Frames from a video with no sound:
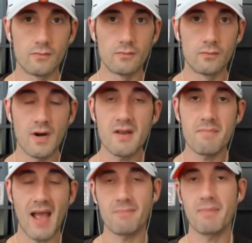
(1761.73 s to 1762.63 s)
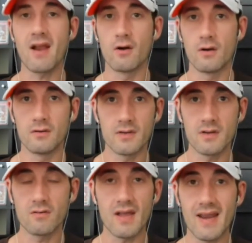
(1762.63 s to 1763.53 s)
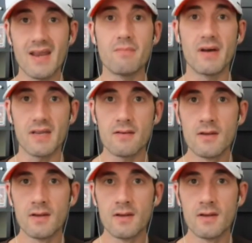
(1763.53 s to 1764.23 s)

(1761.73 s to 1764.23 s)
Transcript: running back peril and you don't got anybody.